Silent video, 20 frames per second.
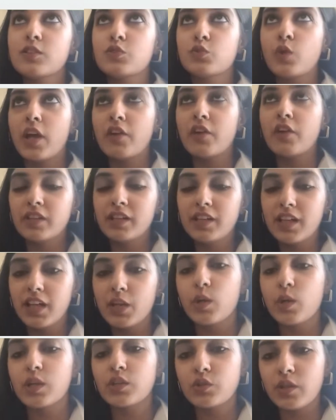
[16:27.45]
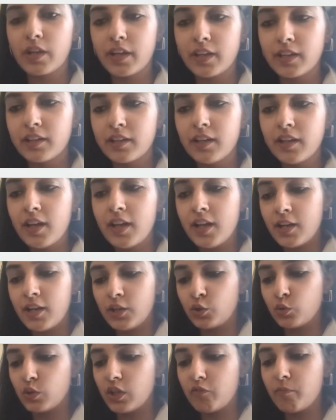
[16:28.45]
So every day we are trying
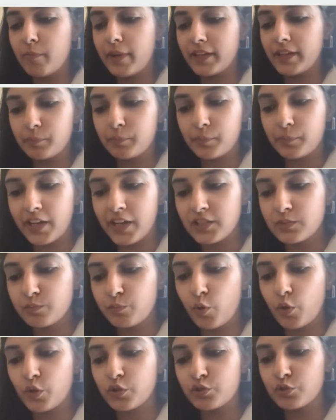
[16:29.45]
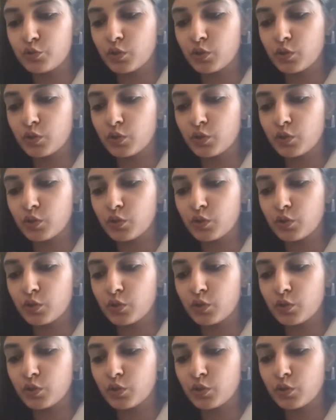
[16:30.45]
to give better price points,